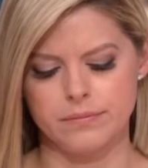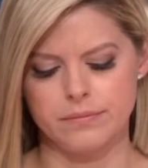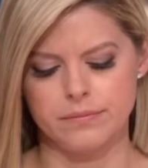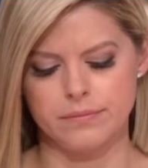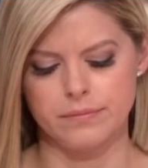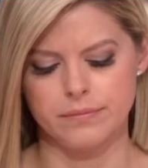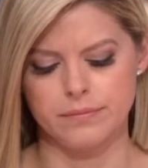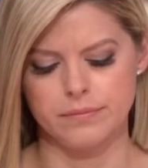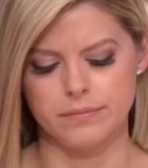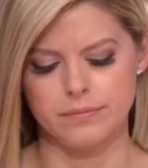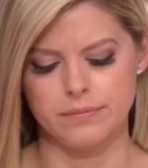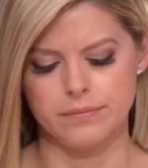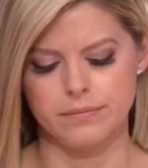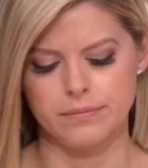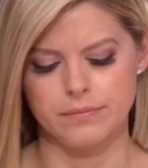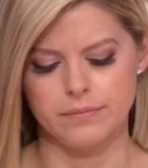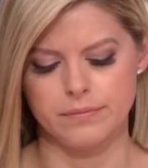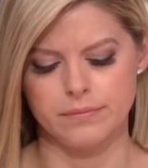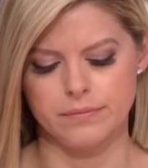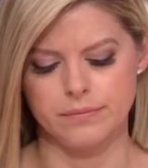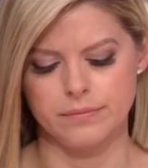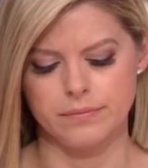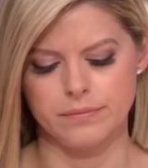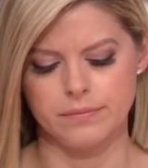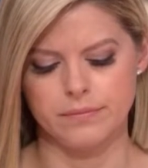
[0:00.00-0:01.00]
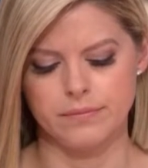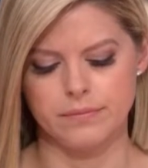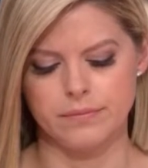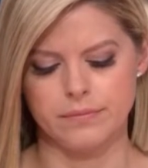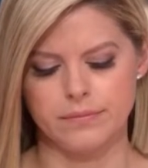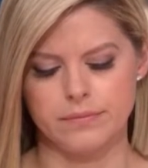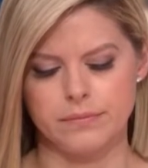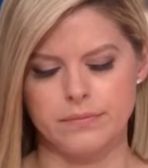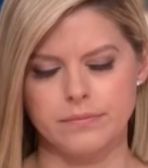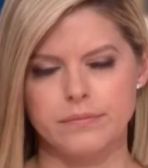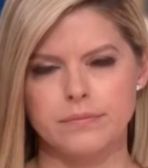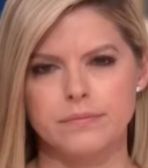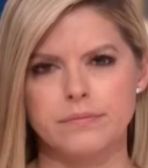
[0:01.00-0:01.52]

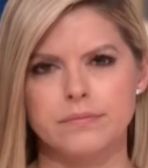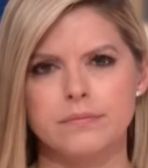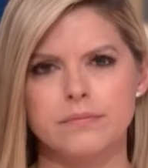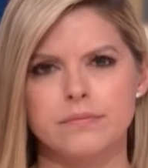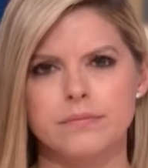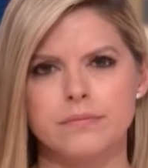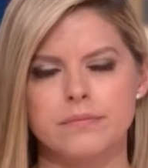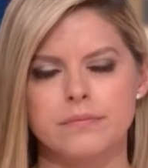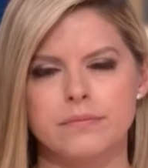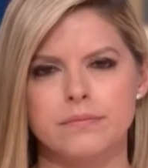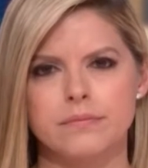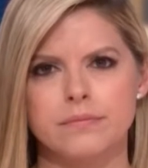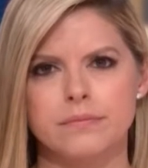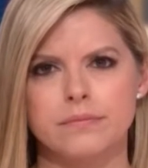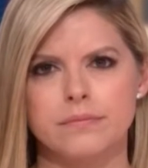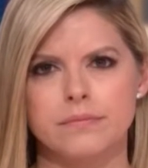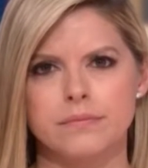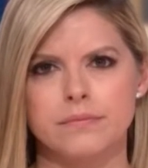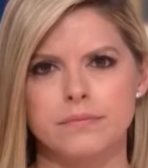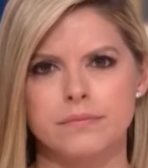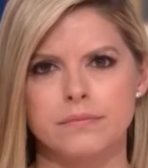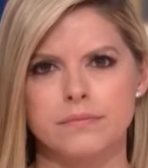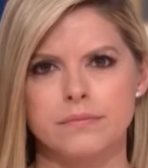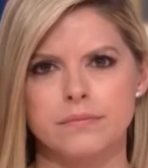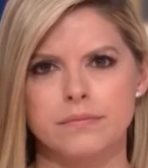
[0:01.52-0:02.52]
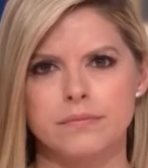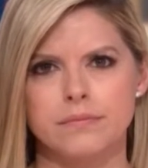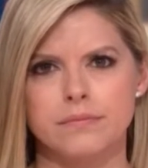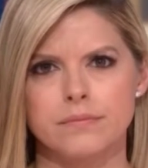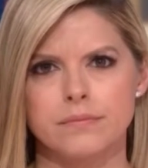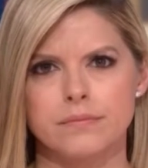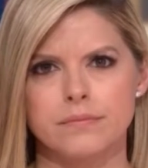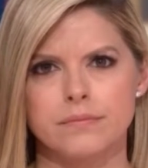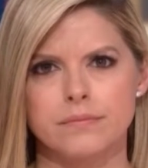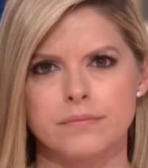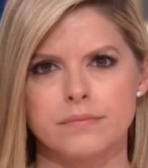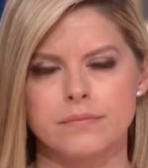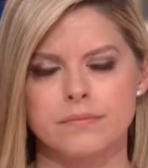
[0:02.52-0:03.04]

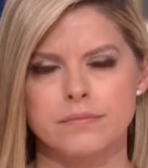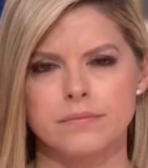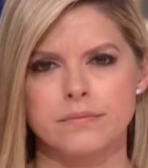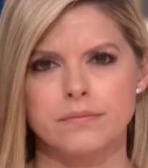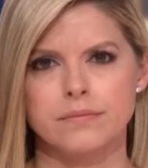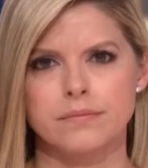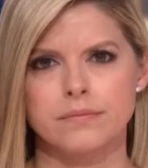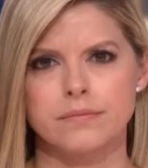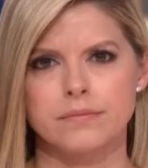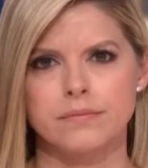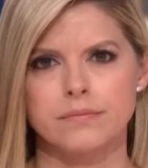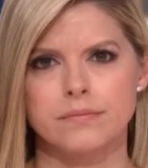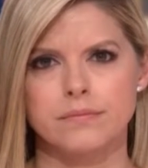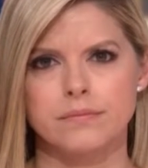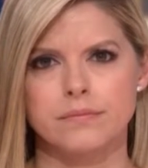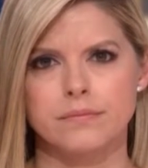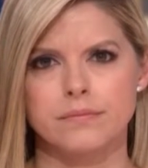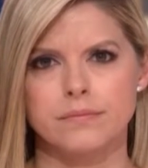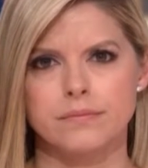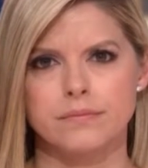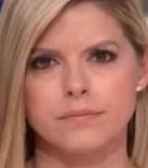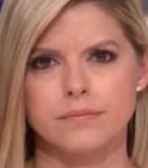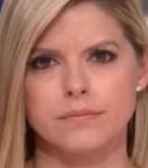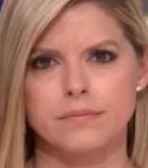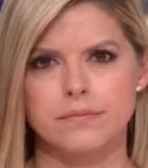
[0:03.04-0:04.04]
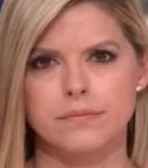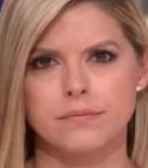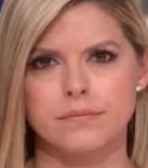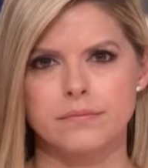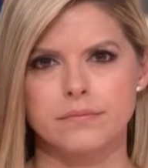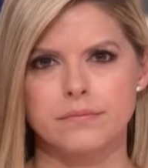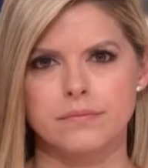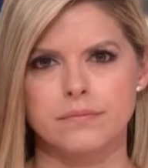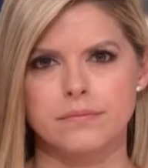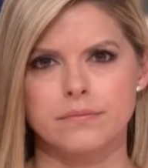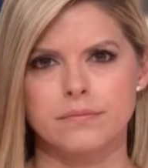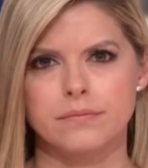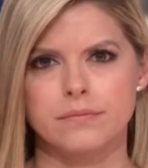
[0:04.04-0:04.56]

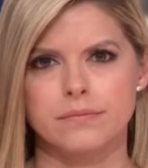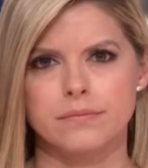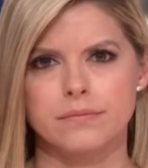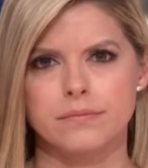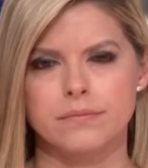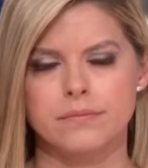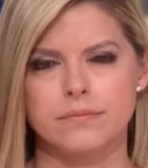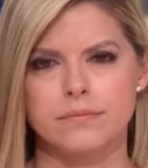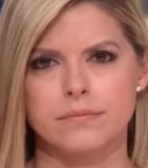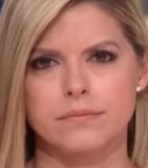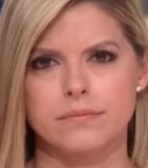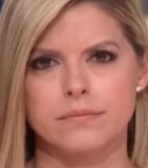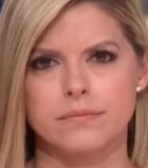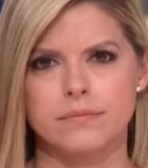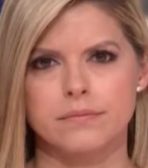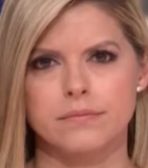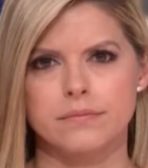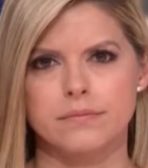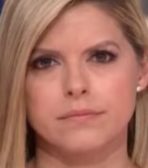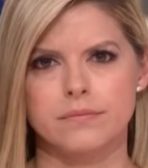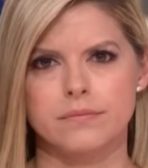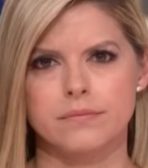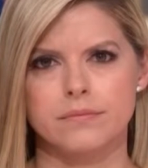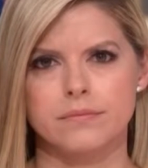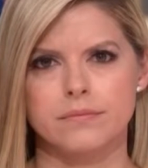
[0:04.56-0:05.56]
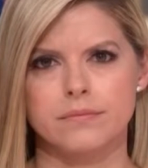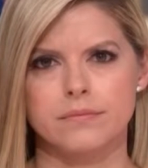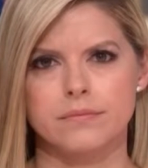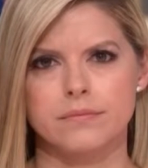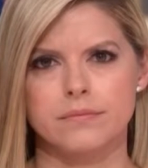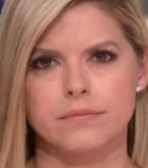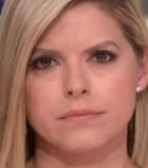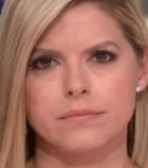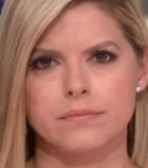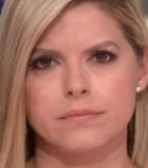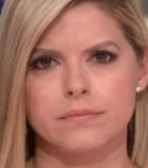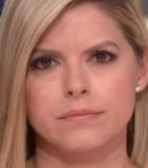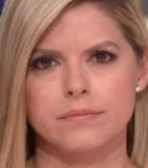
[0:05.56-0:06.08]

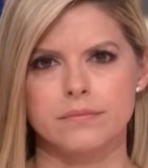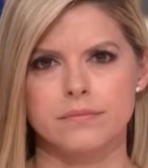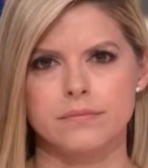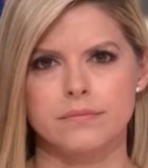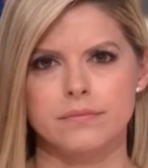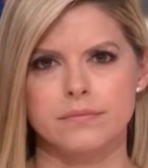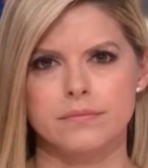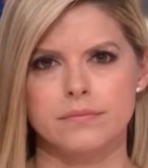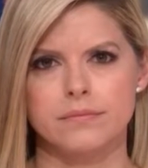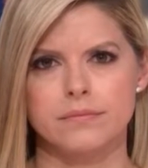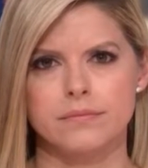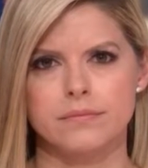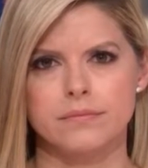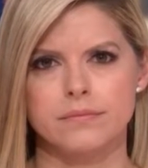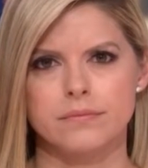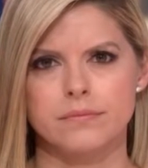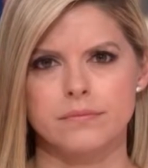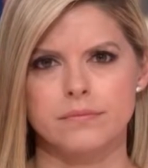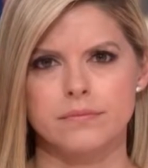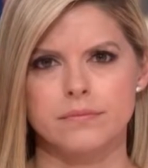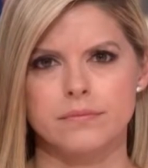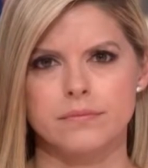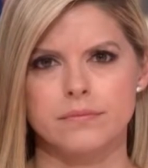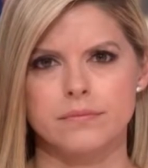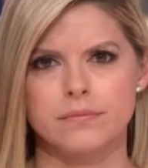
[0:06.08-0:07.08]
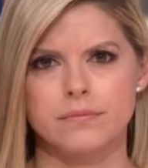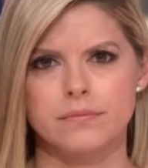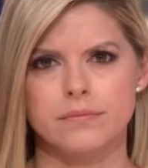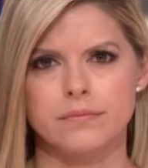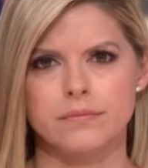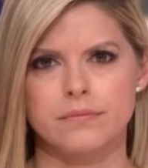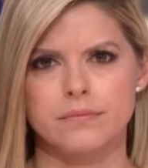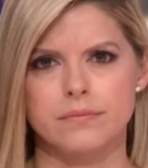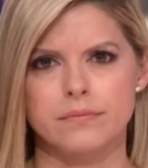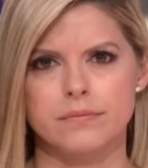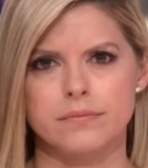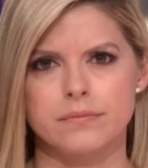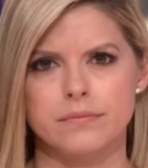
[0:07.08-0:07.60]

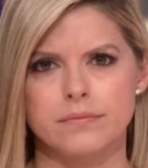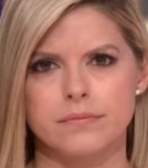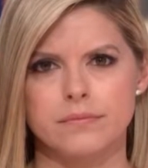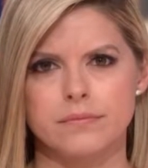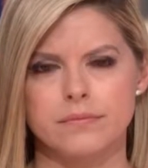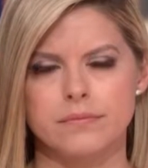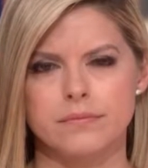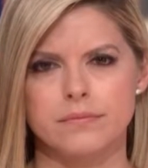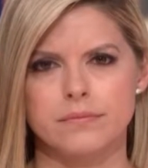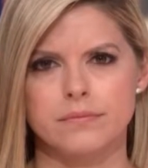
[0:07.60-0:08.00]
[no speech]